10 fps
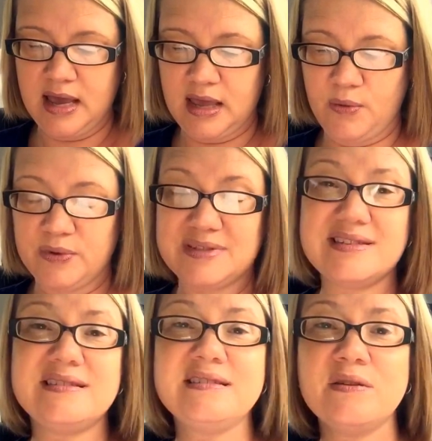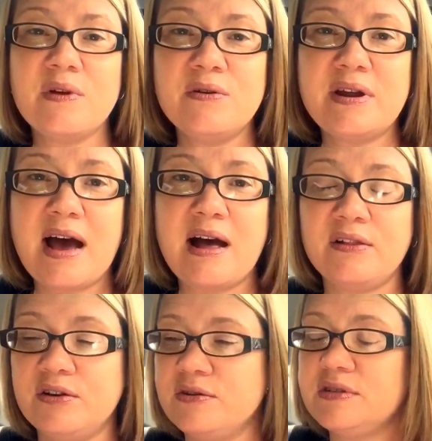It was
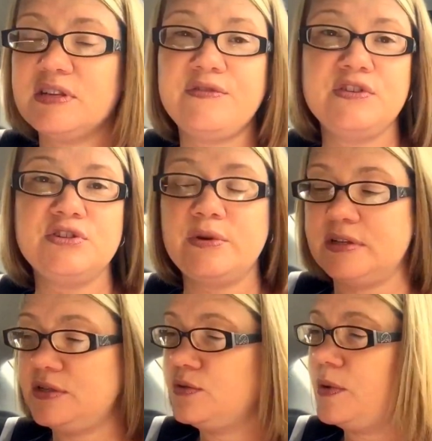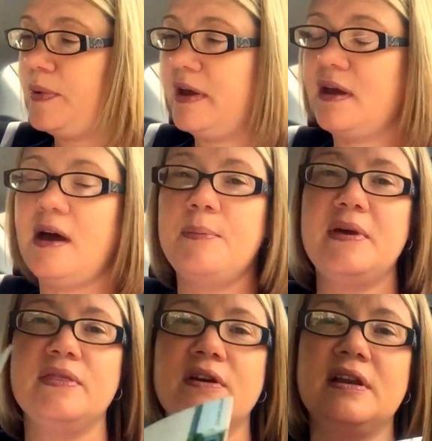$0 if you do in-store pickup,
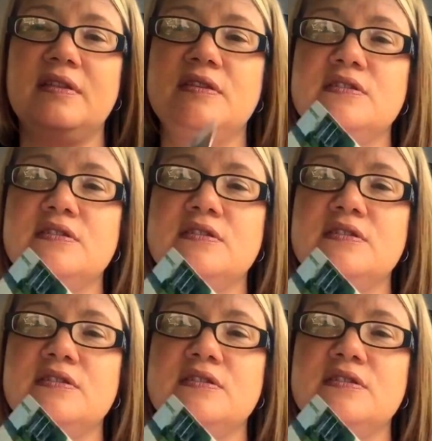and look at